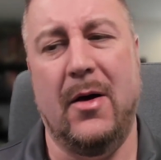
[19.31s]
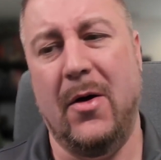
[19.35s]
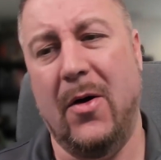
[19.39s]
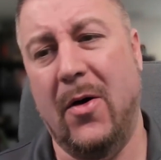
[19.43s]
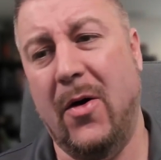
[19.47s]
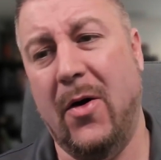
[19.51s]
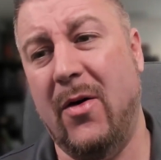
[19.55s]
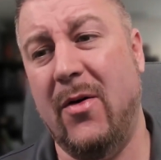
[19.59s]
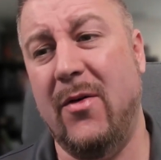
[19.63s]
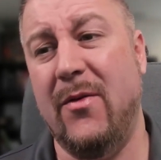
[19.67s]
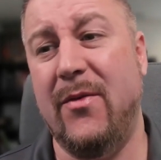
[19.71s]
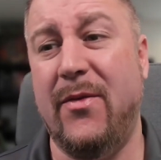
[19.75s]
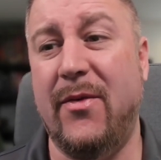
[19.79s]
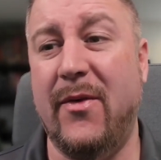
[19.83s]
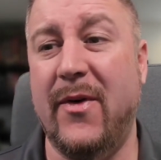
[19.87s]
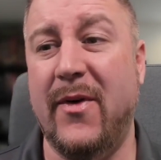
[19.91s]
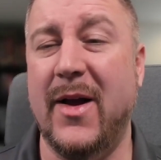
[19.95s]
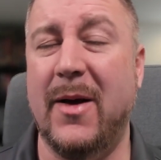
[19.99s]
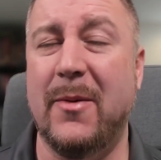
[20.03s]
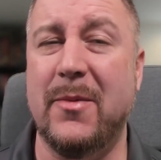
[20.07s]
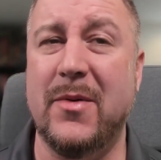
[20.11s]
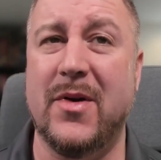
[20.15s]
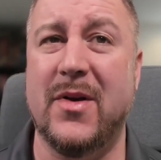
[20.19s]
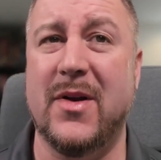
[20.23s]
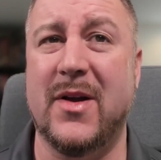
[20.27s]

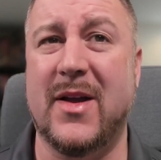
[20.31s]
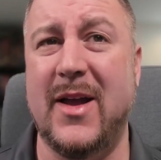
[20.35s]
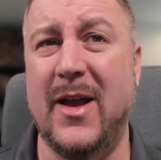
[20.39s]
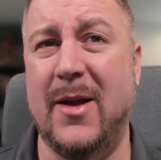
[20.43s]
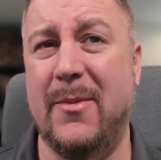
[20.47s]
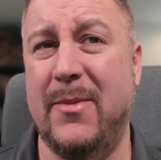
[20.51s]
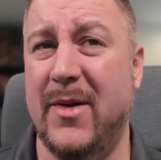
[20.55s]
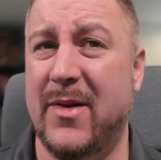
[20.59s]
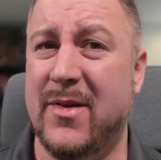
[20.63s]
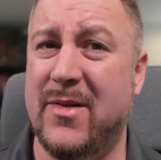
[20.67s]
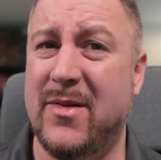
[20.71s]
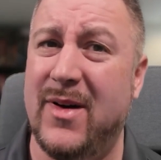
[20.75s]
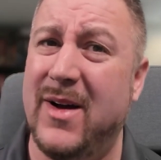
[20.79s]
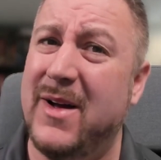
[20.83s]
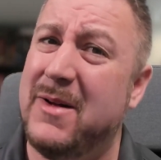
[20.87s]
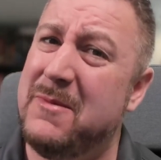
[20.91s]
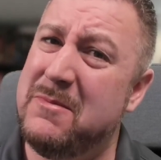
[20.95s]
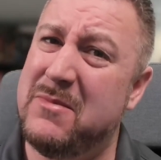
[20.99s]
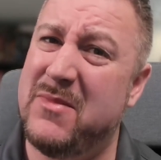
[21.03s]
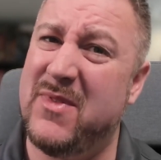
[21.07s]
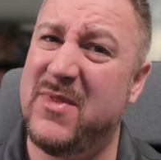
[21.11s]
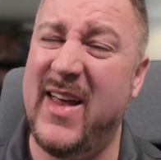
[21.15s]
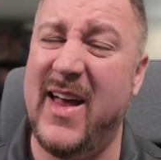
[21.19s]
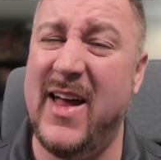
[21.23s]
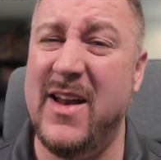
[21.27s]
Hopefully, I'm going to keep it to like
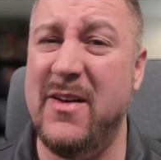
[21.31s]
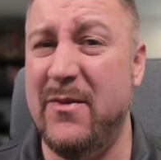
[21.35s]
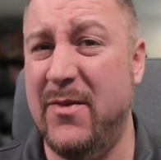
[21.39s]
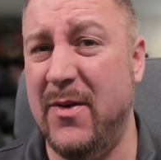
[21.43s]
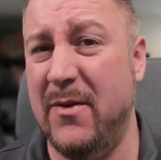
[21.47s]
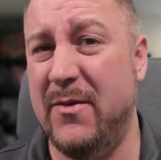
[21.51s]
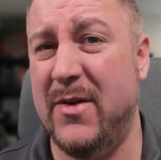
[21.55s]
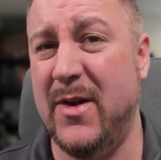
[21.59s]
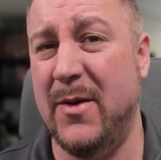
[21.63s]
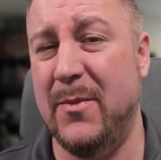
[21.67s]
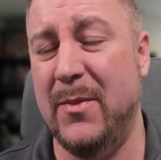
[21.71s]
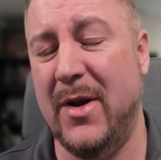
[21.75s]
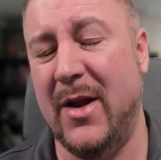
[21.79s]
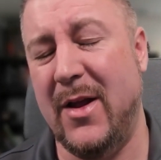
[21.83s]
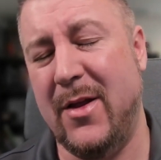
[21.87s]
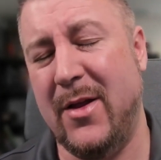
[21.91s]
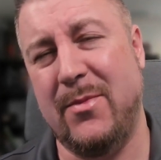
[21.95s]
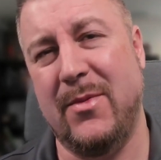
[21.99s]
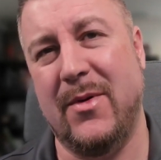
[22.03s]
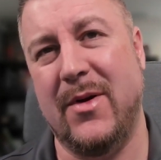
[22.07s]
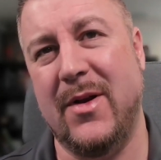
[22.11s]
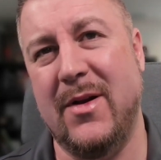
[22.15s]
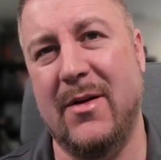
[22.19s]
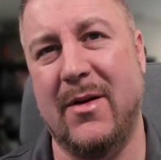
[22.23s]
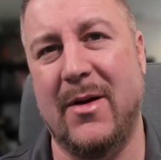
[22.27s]
10-15 minutes,
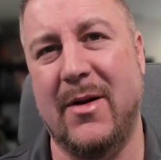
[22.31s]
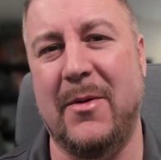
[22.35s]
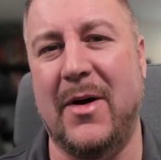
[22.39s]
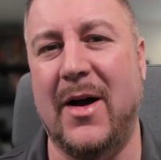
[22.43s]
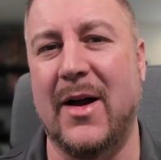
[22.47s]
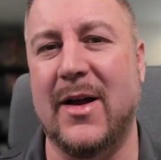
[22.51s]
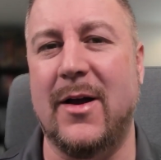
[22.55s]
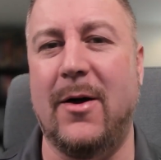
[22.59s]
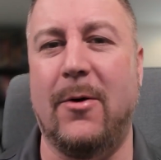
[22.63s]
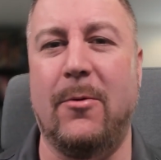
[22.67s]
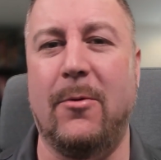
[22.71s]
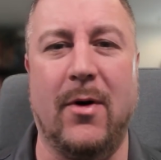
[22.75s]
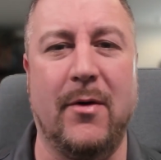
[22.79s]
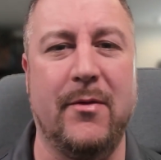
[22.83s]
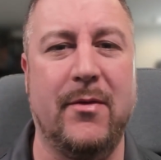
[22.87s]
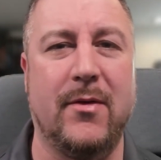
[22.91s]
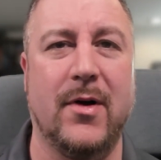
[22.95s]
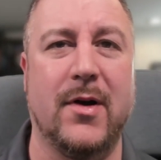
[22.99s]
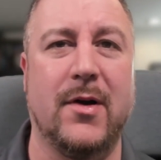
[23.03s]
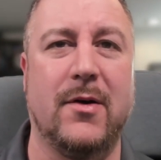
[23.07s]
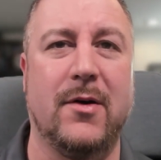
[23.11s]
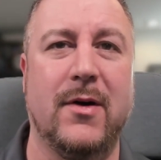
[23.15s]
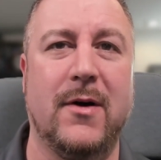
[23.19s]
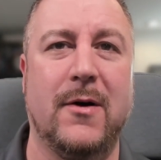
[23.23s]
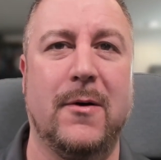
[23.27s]
but you know what I'm like, I'll waffle
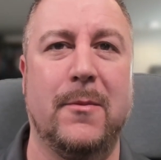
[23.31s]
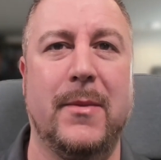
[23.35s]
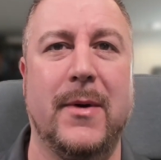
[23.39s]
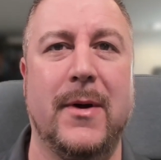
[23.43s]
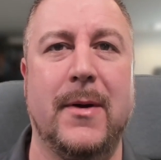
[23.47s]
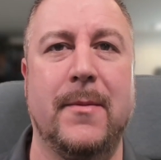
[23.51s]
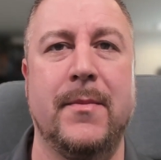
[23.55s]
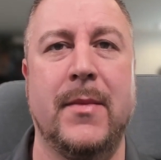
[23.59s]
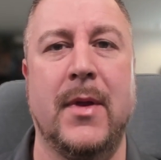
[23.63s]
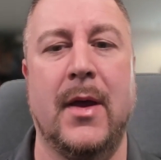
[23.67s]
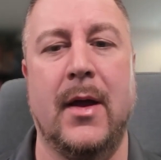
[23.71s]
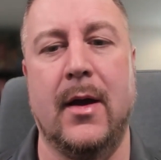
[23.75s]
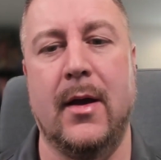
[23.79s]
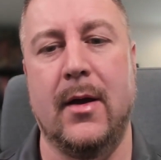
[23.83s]
on a little bit.